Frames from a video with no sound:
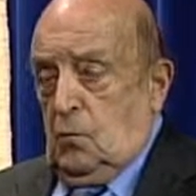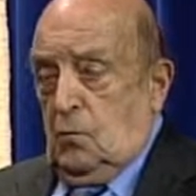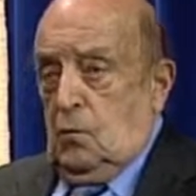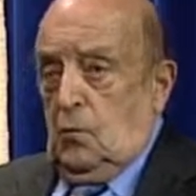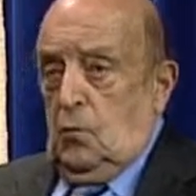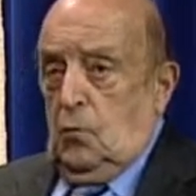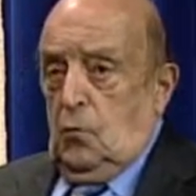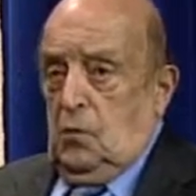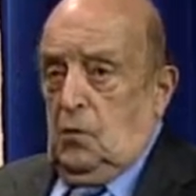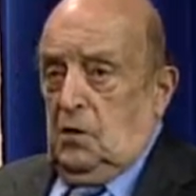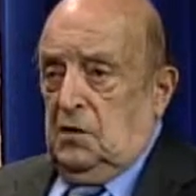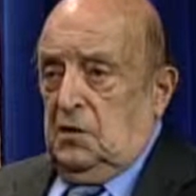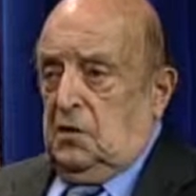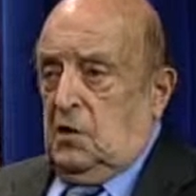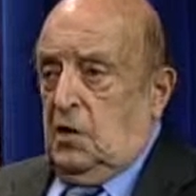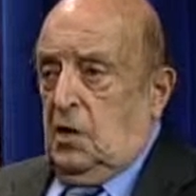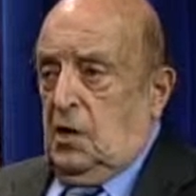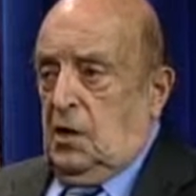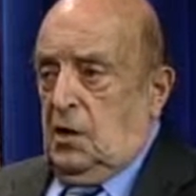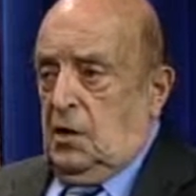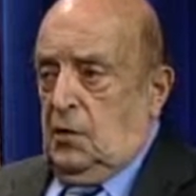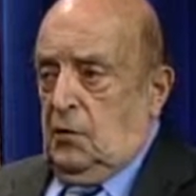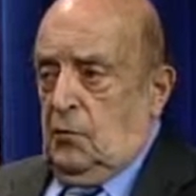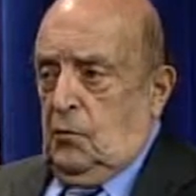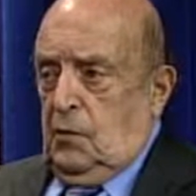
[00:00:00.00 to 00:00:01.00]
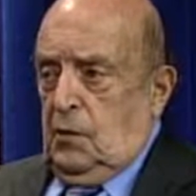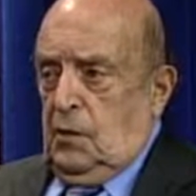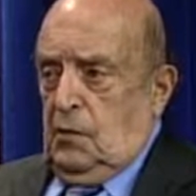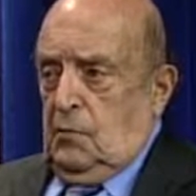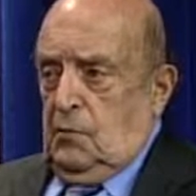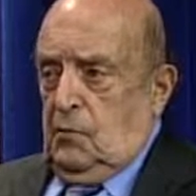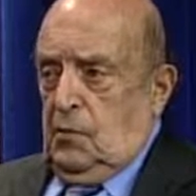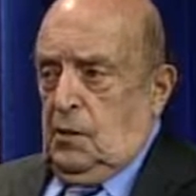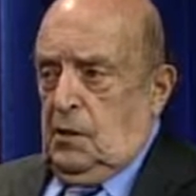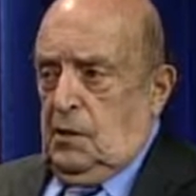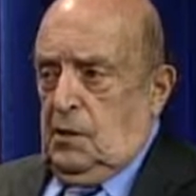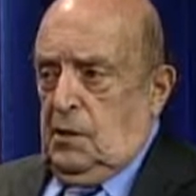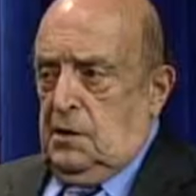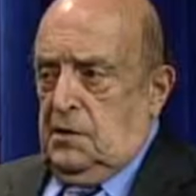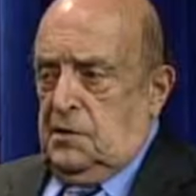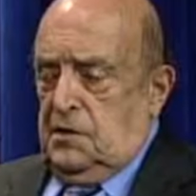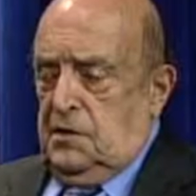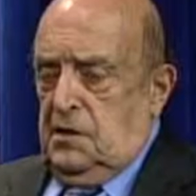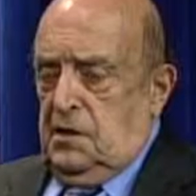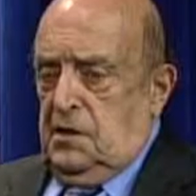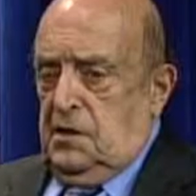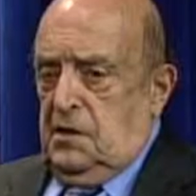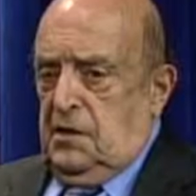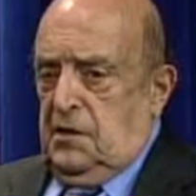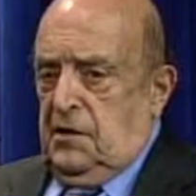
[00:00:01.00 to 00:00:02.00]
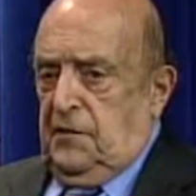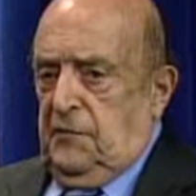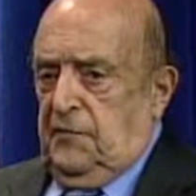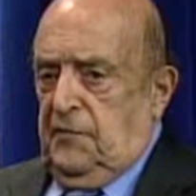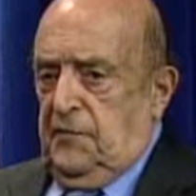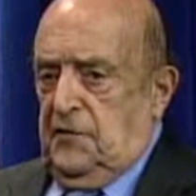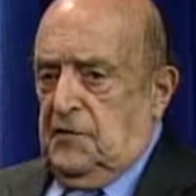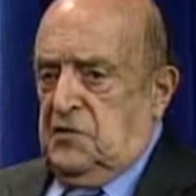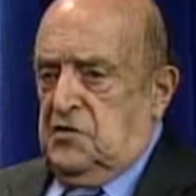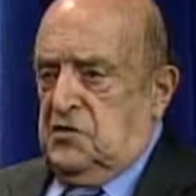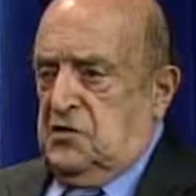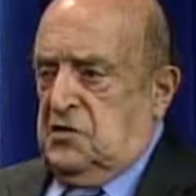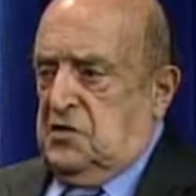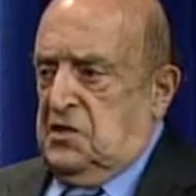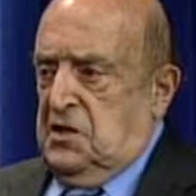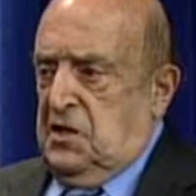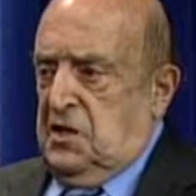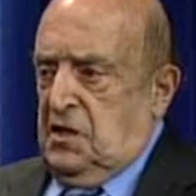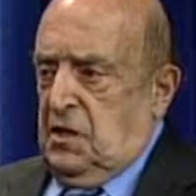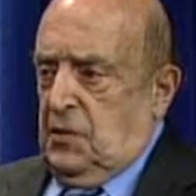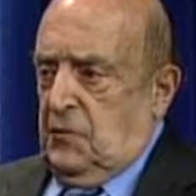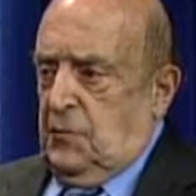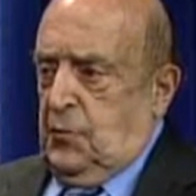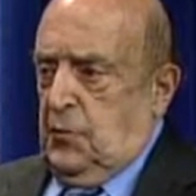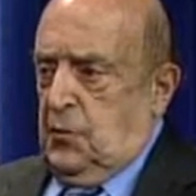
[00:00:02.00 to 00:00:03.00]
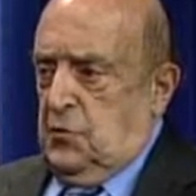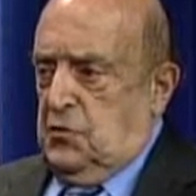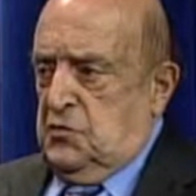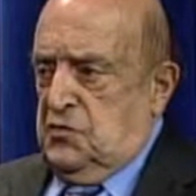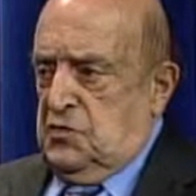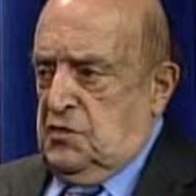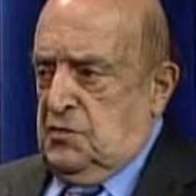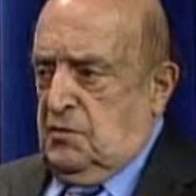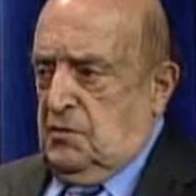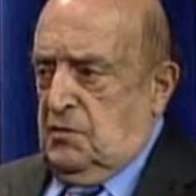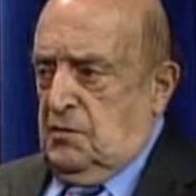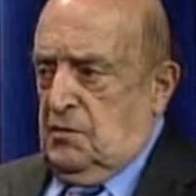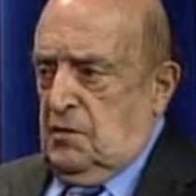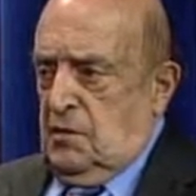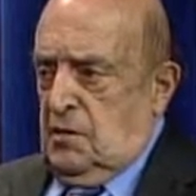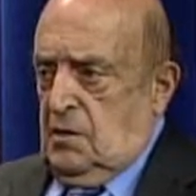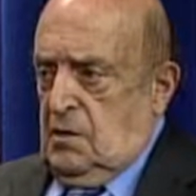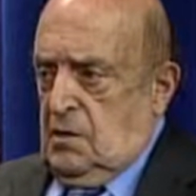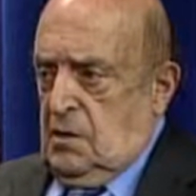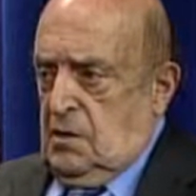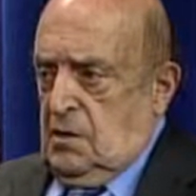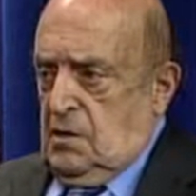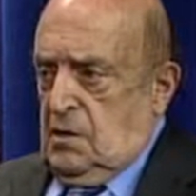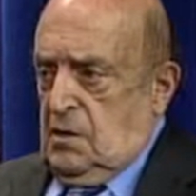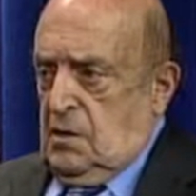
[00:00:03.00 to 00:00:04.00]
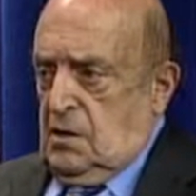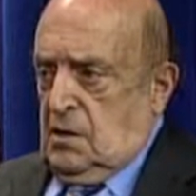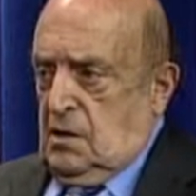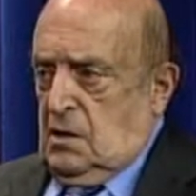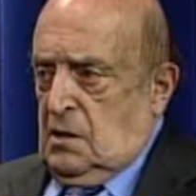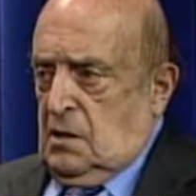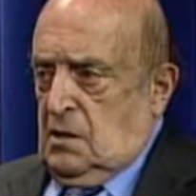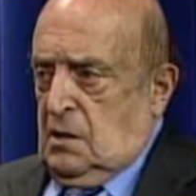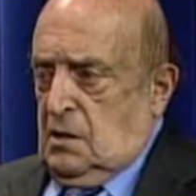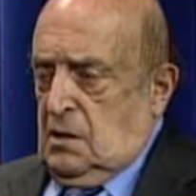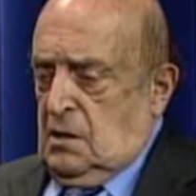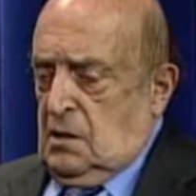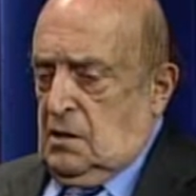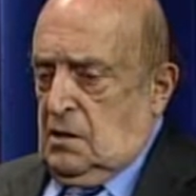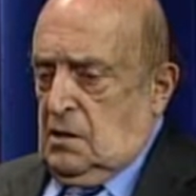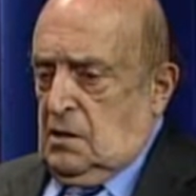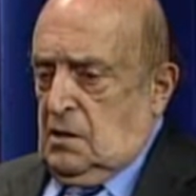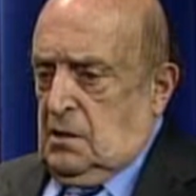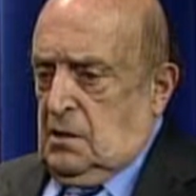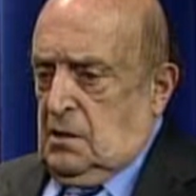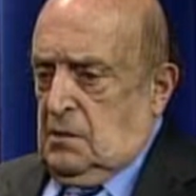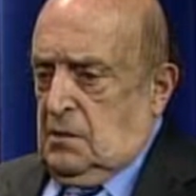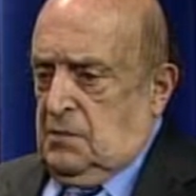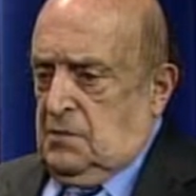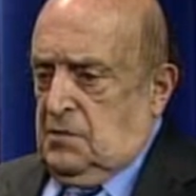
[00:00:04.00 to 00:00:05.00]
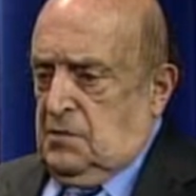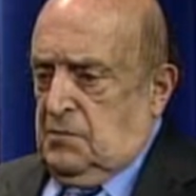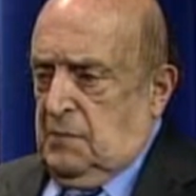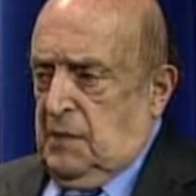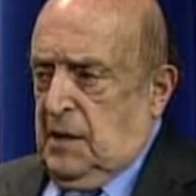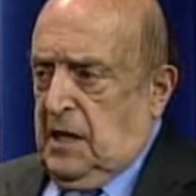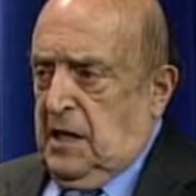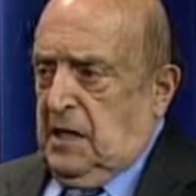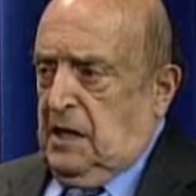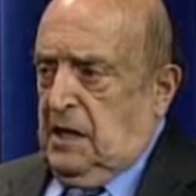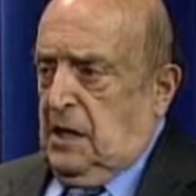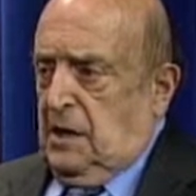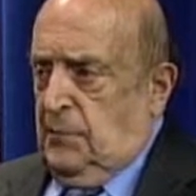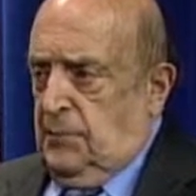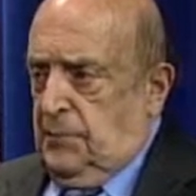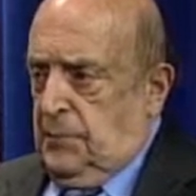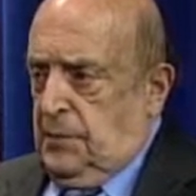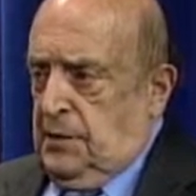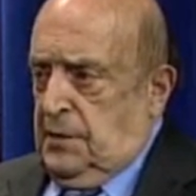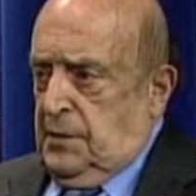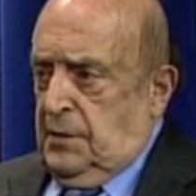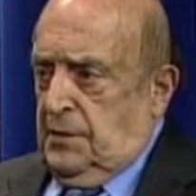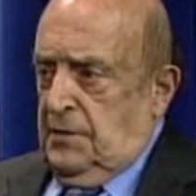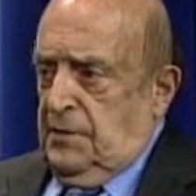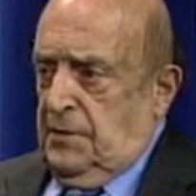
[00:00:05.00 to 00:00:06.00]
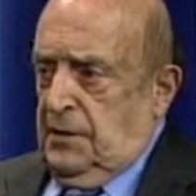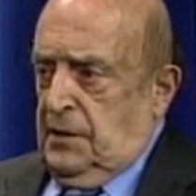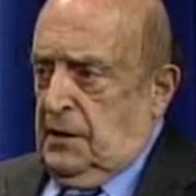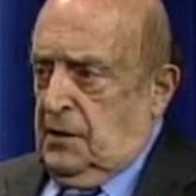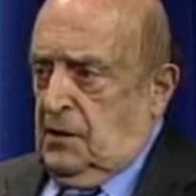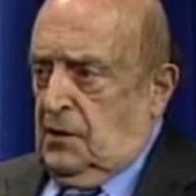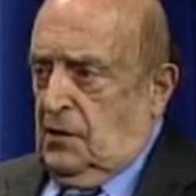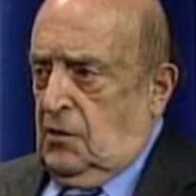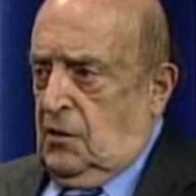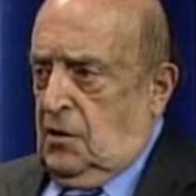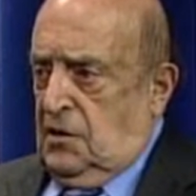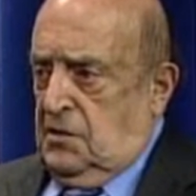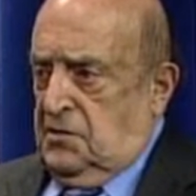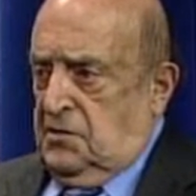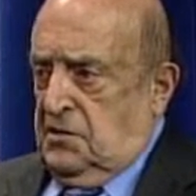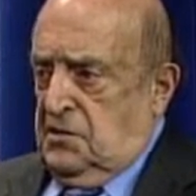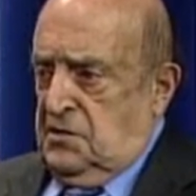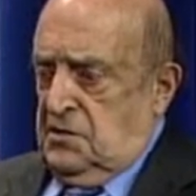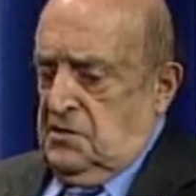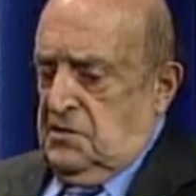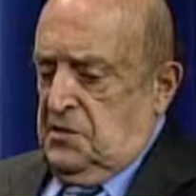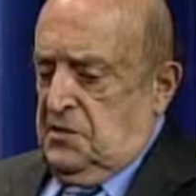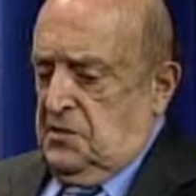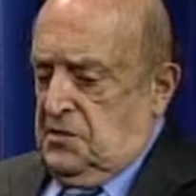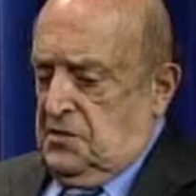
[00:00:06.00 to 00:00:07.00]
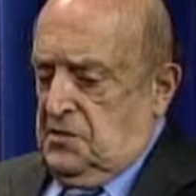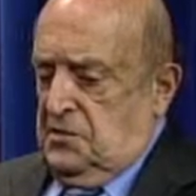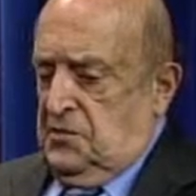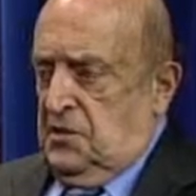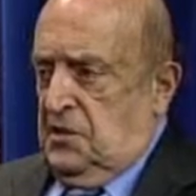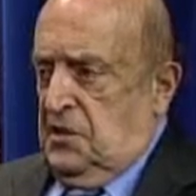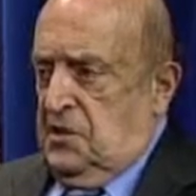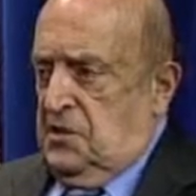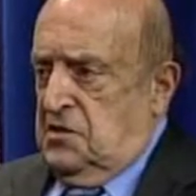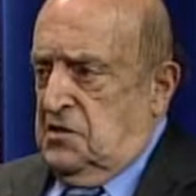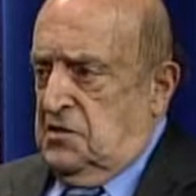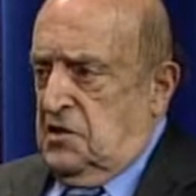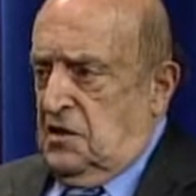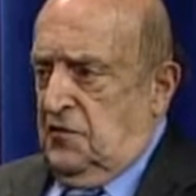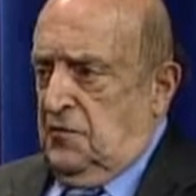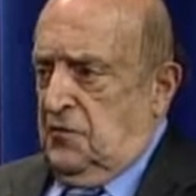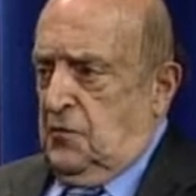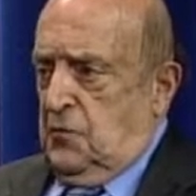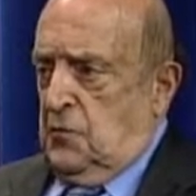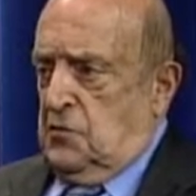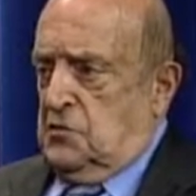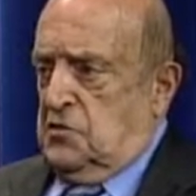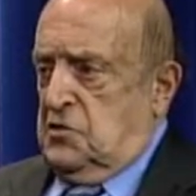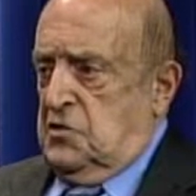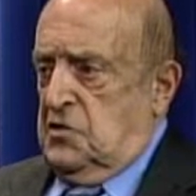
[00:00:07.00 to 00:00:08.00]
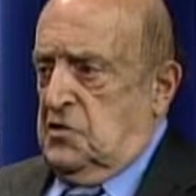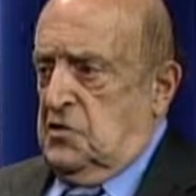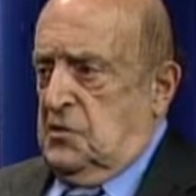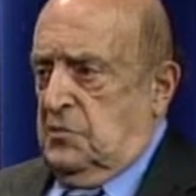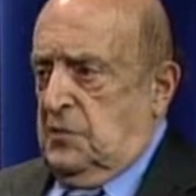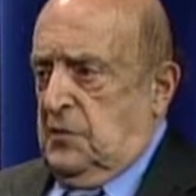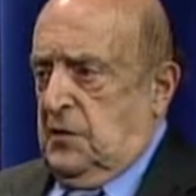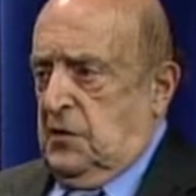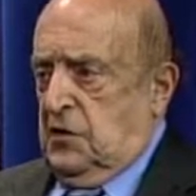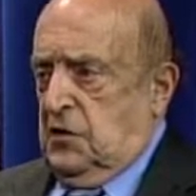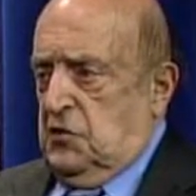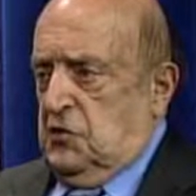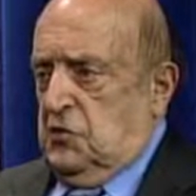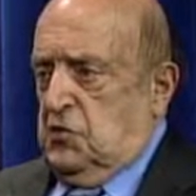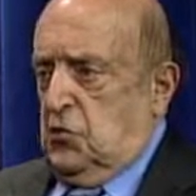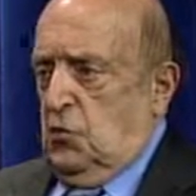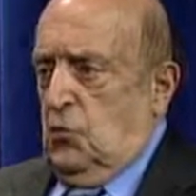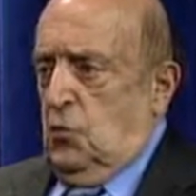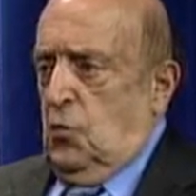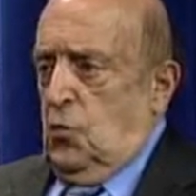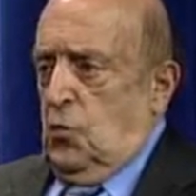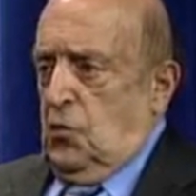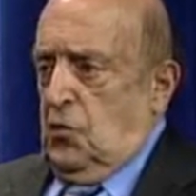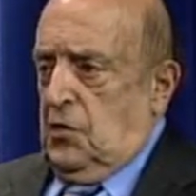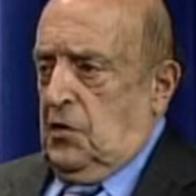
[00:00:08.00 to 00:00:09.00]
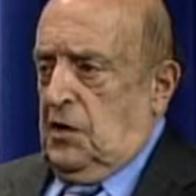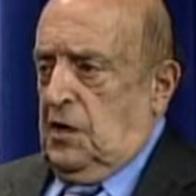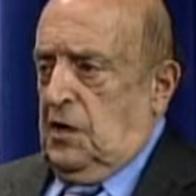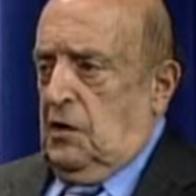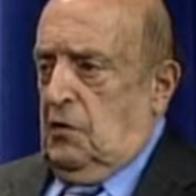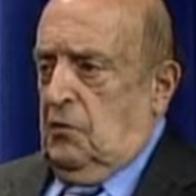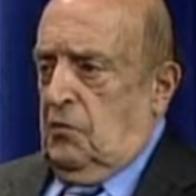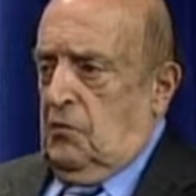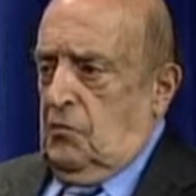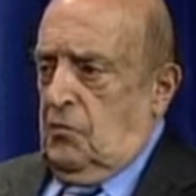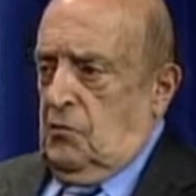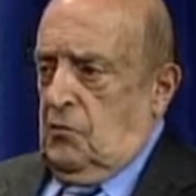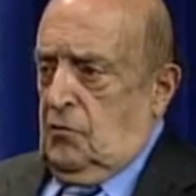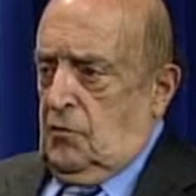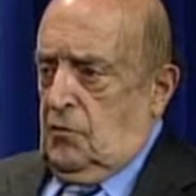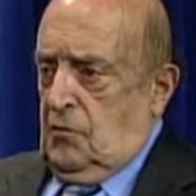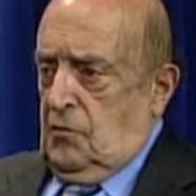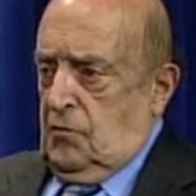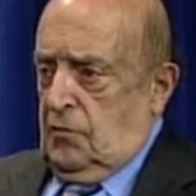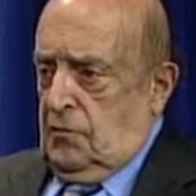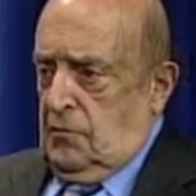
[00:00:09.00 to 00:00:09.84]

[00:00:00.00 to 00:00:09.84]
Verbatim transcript: what, co- what what is it a deficiency in a person? Uh, is makeup that causes this knee stuff, or is the it arthritis? because you wore it out, or